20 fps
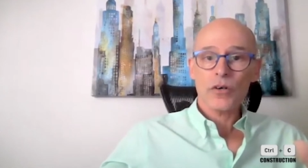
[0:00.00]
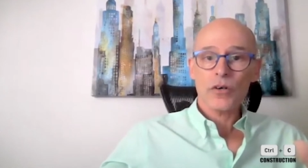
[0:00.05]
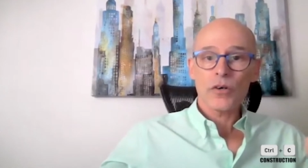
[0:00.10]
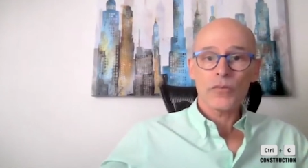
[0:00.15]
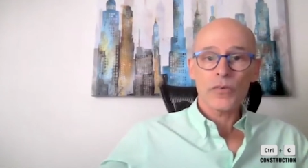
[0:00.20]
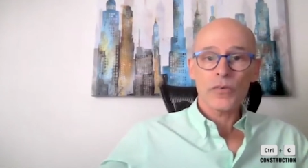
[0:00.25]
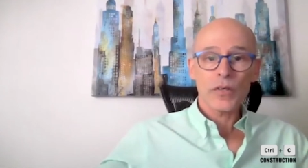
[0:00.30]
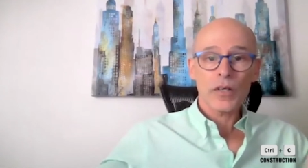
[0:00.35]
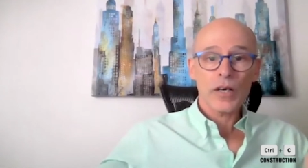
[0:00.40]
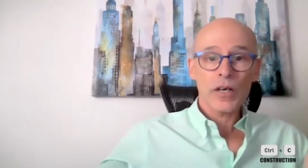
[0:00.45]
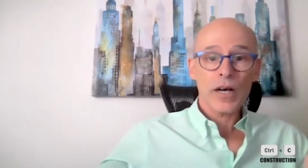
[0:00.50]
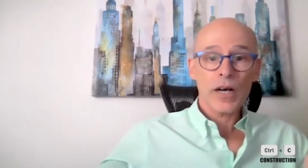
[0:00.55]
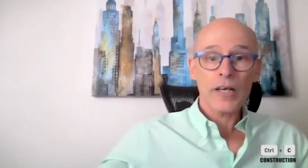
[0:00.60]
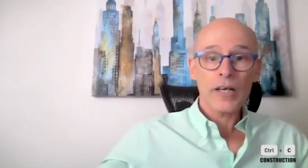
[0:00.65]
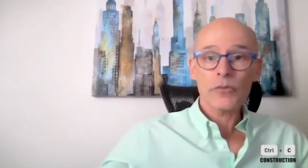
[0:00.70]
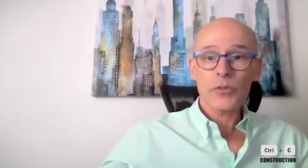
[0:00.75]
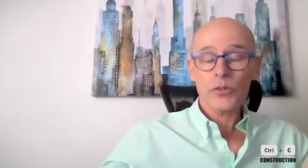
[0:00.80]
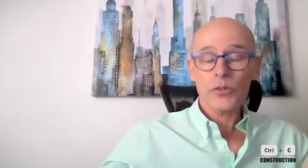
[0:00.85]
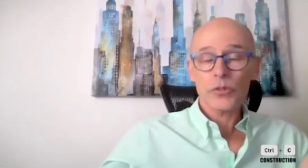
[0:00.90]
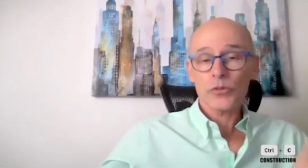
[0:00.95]
over
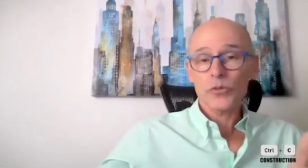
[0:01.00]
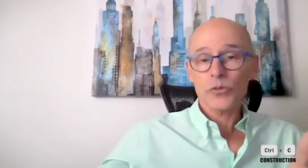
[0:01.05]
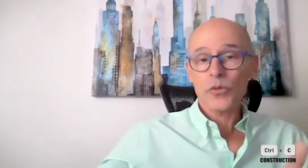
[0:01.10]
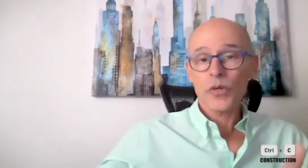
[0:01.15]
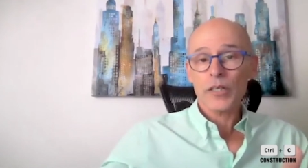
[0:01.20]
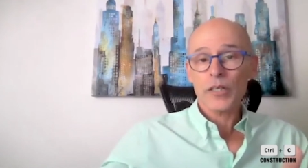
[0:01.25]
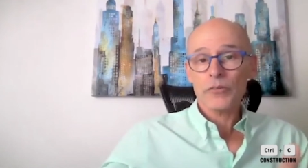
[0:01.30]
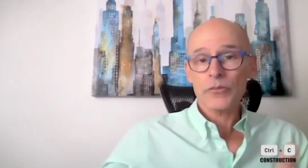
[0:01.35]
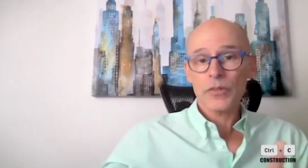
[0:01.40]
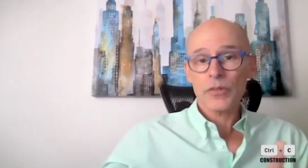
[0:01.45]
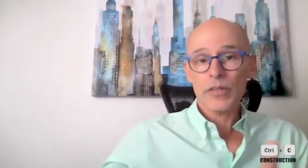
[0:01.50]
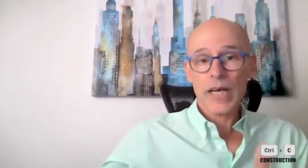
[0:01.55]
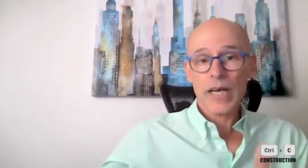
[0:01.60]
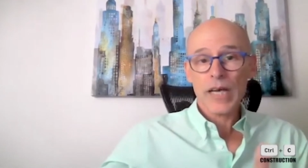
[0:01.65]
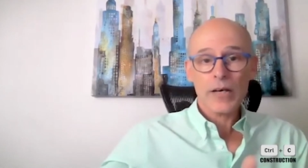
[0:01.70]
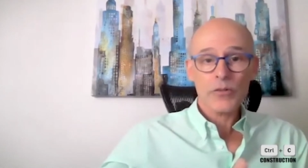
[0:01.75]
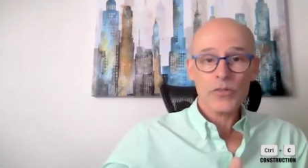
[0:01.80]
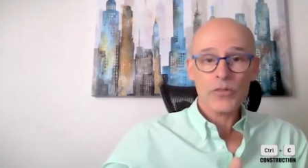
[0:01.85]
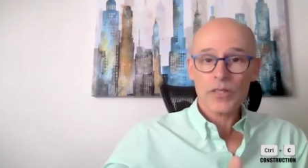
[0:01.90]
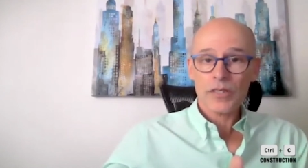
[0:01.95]
100 or 200
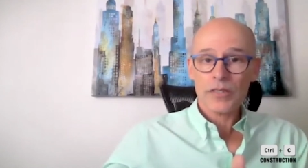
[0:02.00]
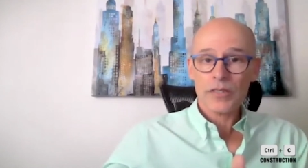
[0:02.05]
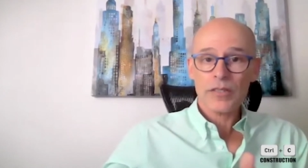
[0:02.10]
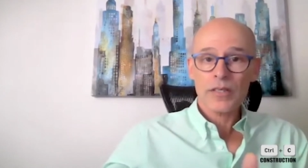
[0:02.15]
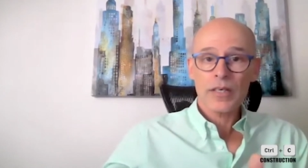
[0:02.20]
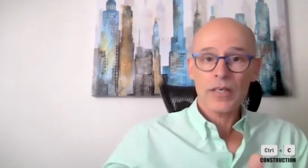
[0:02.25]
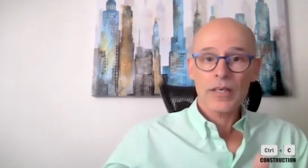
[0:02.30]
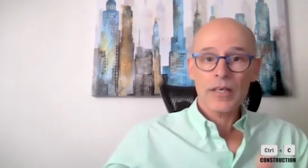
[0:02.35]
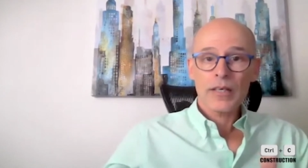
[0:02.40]
houses,